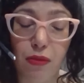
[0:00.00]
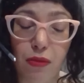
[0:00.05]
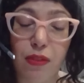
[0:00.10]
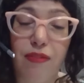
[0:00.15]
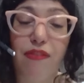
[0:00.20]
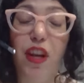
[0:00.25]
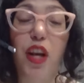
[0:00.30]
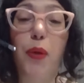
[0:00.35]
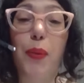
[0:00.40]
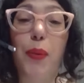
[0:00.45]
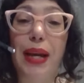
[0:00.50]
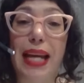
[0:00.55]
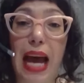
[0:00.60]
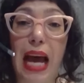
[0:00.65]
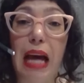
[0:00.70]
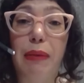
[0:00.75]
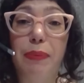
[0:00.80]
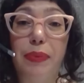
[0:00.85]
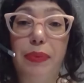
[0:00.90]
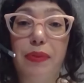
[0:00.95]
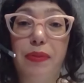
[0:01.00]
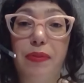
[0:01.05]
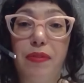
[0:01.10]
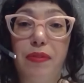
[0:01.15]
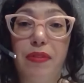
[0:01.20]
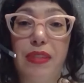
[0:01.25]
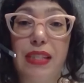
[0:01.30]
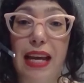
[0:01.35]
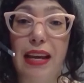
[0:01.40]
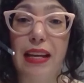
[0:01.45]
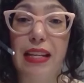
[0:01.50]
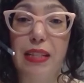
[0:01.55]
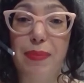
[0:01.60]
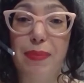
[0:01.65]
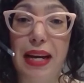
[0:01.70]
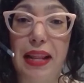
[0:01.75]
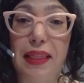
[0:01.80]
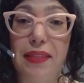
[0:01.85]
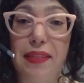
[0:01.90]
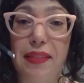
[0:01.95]
following up, say it's
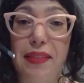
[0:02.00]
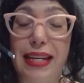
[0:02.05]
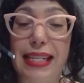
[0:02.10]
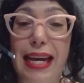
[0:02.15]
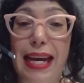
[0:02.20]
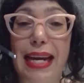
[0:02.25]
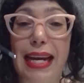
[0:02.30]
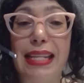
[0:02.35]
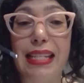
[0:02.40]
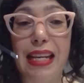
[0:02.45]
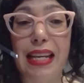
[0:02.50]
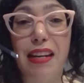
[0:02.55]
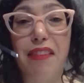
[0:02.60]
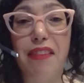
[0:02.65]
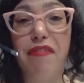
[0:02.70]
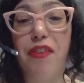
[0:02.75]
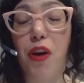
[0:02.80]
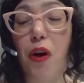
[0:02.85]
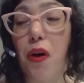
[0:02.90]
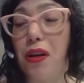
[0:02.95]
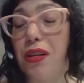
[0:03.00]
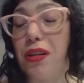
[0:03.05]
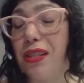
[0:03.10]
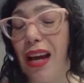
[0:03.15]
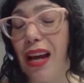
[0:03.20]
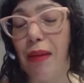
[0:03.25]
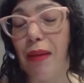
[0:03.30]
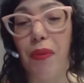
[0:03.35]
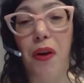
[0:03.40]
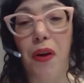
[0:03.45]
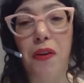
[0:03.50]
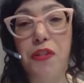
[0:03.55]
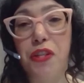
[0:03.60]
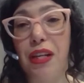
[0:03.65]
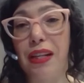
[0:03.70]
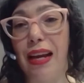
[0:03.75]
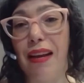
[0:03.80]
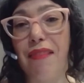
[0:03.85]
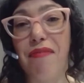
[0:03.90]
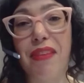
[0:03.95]
been 3 days, and if not, I'm lodging
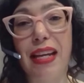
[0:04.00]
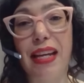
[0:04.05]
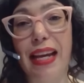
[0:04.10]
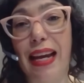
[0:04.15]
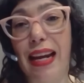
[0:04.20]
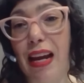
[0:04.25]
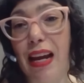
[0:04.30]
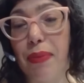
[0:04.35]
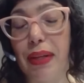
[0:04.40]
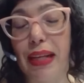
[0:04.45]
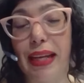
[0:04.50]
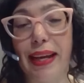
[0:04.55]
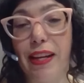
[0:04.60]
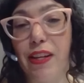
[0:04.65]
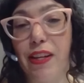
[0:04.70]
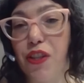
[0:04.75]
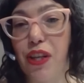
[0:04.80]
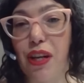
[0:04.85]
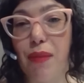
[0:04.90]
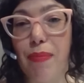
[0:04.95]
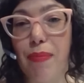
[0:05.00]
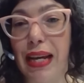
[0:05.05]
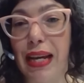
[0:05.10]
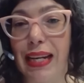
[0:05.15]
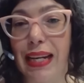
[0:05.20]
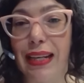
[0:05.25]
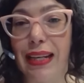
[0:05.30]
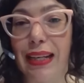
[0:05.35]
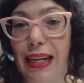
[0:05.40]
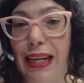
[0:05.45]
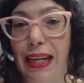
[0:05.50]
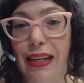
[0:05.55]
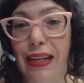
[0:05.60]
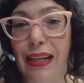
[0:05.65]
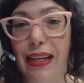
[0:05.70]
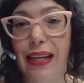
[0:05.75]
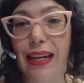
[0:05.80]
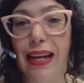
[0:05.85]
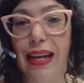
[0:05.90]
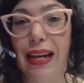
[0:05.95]
that VCAT application immediately.
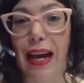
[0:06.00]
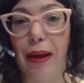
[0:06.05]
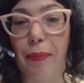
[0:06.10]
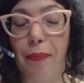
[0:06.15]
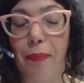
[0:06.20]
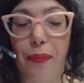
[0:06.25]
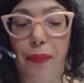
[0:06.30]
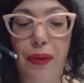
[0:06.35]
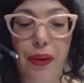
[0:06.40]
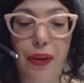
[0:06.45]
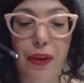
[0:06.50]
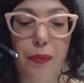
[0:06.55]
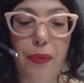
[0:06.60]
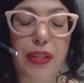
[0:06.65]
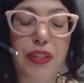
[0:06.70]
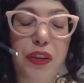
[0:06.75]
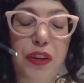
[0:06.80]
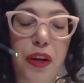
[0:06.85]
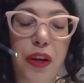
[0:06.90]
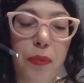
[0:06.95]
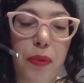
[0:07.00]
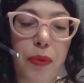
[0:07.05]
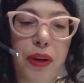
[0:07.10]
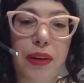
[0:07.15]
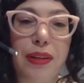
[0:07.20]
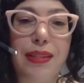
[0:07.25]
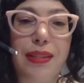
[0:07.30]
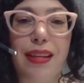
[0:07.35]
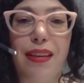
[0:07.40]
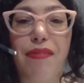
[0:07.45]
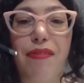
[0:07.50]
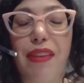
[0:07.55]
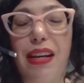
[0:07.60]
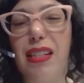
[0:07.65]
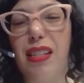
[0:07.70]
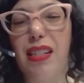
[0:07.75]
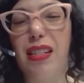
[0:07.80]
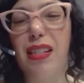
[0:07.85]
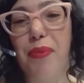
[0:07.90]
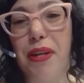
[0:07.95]
We don't want the
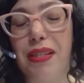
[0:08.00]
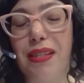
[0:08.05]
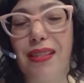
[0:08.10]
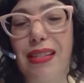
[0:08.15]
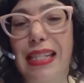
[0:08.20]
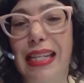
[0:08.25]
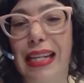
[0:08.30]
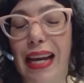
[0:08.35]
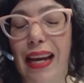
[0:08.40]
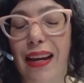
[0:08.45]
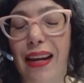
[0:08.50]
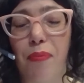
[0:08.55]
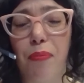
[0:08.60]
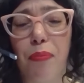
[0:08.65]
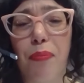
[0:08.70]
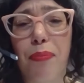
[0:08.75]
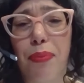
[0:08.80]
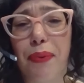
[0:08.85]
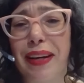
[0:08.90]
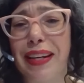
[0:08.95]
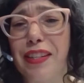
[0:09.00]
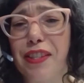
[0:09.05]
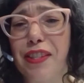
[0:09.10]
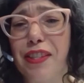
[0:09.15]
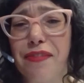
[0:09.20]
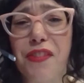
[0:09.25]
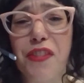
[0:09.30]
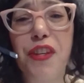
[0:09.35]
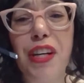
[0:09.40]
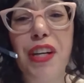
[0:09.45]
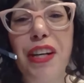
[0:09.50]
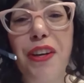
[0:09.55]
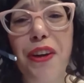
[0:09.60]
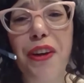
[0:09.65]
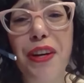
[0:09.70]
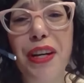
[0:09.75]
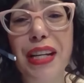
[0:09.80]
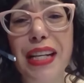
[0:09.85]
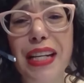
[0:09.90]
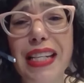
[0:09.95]
affected person to get a breach of duty
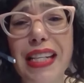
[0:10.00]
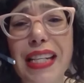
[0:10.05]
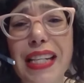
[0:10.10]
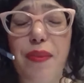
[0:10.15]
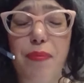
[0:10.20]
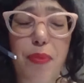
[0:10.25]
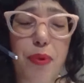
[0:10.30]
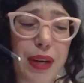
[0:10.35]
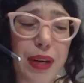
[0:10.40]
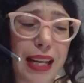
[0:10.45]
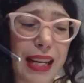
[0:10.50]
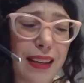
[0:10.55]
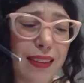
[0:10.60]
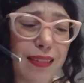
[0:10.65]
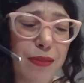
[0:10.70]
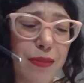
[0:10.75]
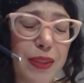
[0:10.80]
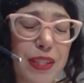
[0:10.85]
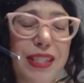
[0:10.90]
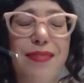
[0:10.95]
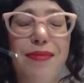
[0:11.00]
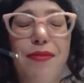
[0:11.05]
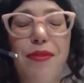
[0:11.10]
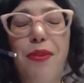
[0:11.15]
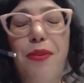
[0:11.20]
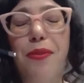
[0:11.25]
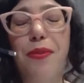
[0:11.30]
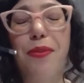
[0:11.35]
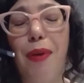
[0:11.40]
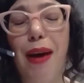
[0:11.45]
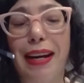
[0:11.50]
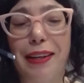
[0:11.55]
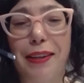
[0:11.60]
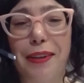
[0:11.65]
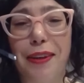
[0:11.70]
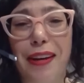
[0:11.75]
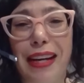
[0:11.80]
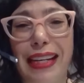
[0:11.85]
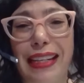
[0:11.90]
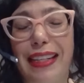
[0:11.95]
notice for which is quite
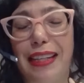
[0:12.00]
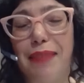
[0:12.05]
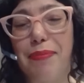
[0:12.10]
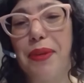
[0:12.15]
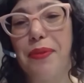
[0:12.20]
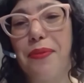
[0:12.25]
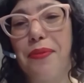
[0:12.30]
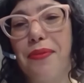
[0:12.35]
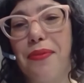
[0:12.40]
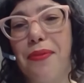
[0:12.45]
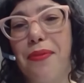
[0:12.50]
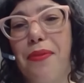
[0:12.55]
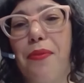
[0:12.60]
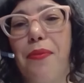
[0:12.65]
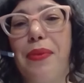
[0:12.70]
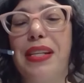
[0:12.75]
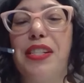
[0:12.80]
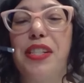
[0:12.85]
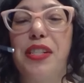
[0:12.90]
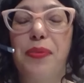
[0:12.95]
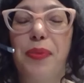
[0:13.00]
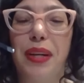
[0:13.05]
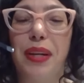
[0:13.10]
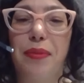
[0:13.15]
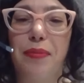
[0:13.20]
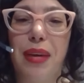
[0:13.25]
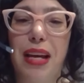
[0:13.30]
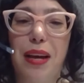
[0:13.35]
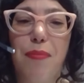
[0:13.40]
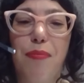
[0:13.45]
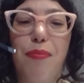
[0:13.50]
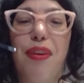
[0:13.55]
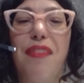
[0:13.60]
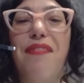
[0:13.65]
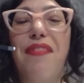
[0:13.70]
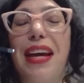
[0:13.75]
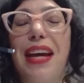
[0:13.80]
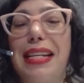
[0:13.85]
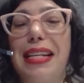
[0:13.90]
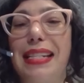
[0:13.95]
unlikely, but we just want to
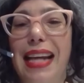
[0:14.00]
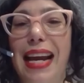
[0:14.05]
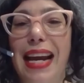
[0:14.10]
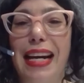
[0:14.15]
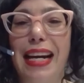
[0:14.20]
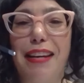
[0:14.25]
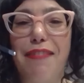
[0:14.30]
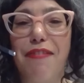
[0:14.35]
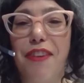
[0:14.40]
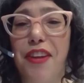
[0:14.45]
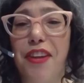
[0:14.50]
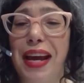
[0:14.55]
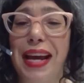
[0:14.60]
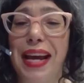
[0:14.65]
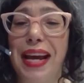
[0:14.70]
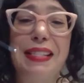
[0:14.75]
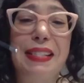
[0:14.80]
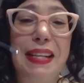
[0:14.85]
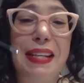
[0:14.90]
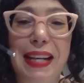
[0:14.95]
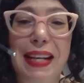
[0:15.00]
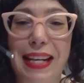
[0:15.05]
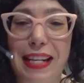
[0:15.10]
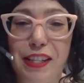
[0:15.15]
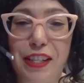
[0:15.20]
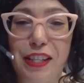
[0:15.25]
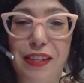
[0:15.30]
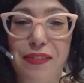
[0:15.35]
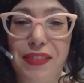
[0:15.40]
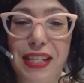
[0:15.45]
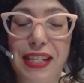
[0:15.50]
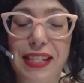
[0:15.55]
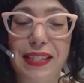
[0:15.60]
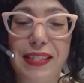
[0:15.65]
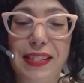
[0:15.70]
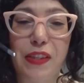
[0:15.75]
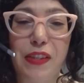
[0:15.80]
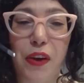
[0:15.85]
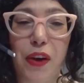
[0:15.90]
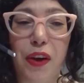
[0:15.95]
prevent any further escalation of this.
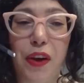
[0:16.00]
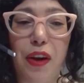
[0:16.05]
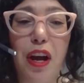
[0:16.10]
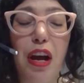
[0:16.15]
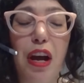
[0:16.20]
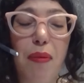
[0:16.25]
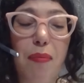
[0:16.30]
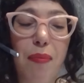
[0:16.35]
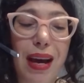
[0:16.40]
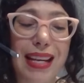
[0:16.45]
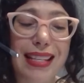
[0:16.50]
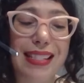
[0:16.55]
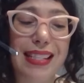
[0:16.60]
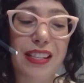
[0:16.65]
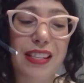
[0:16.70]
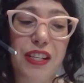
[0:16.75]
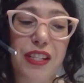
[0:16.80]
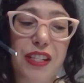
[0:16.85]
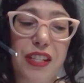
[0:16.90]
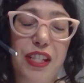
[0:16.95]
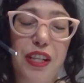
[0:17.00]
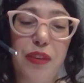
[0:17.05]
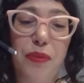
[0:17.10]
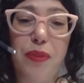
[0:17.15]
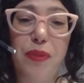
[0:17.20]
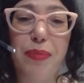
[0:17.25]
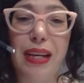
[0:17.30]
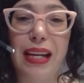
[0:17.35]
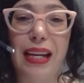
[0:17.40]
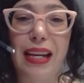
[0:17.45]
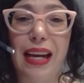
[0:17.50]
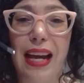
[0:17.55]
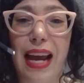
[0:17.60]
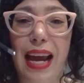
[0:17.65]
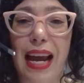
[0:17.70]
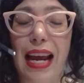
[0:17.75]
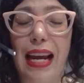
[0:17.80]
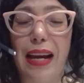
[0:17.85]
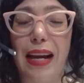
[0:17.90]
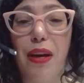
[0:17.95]
So my suggestion would be
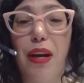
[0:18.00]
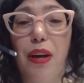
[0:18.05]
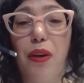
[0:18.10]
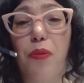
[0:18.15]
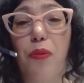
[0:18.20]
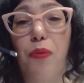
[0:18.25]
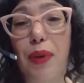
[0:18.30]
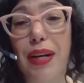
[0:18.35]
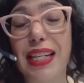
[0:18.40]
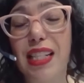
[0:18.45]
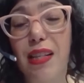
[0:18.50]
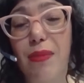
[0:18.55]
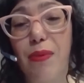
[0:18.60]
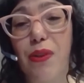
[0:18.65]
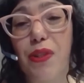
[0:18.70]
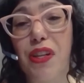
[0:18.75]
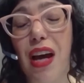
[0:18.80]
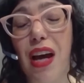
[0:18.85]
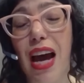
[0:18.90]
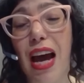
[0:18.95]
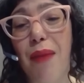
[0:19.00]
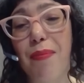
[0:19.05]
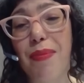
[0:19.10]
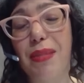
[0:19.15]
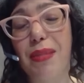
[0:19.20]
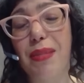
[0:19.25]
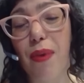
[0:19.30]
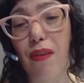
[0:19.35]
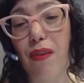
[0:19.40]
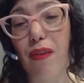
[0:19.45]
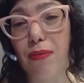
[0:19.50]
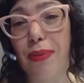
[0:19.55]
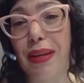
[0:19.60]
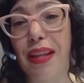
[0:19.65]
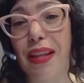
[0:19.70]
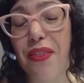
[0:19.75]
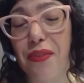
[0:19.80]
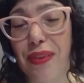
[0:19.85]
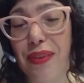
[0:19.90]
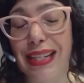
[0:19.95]
a reasonable time is probably
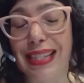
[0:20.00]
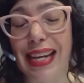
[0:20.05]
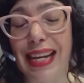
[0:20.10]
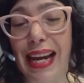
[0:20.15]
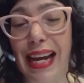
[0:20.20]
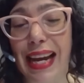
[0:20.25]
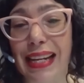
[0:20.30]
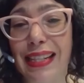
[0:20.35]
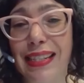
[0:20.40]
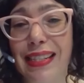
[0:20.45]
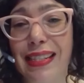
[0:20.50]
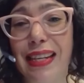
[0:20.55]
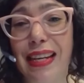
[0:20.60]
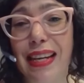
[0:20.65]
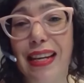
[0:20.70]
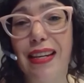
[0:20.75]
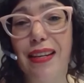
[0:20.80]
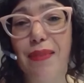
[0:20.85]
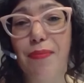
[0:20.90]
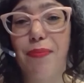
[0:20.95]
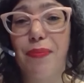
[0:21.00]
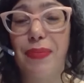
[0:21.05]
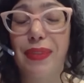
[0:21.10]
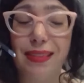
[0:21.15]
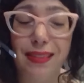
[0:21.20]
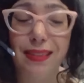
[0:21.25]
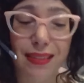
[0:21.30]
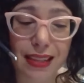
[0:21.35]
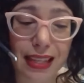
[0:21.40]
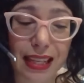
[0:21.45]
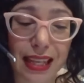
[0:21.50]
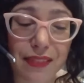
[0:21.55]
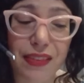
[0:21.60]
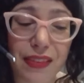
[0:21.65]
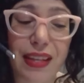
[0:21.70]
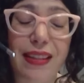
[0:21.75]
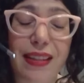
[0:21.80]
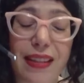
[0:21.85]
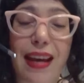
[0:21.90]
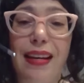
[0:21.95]
3 days,
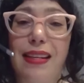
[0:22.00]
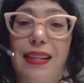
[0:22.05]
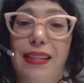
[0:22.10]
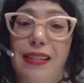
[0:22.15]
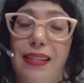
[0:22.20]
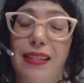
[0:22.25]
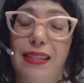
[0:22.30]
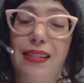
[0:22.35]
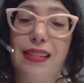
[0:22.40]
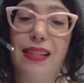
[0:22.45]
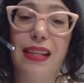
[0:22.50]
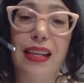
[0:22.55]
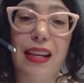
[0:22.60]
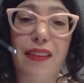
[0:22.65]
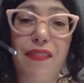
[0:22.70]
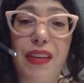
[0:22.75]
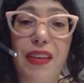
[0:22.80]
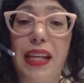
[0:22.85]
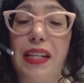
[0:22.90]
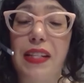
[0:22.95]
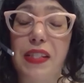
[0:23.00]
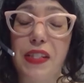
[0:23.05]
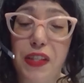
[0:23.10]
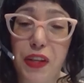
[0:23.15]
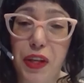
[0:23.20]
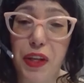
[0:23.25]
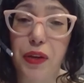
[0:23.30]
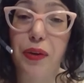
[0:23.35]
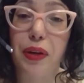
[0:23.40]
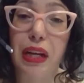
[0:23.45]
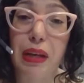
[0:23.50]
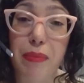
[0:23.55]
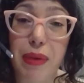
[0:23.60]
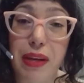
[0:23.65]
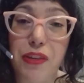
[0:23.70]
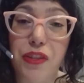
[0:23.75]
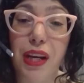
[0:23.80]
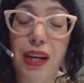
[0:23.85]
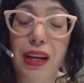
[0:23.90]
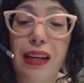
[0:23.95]
given that it is a significant security
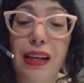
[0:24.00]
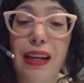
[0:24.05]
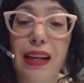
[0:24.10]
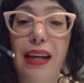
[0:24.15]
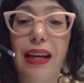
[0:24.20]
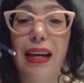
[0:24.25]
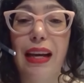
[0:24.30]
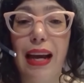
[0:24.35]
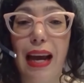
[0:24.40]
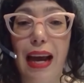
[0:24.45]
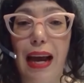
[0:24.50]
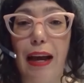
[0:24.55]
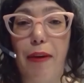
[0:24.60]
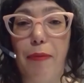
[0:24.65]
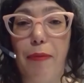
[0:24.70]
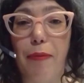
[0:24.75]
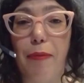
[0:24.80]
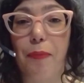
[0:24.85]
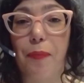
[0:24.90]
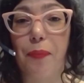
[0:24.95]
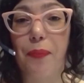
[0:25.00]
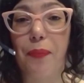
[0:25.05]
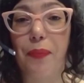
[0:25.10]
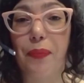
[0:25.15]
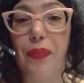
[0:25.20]
measure, and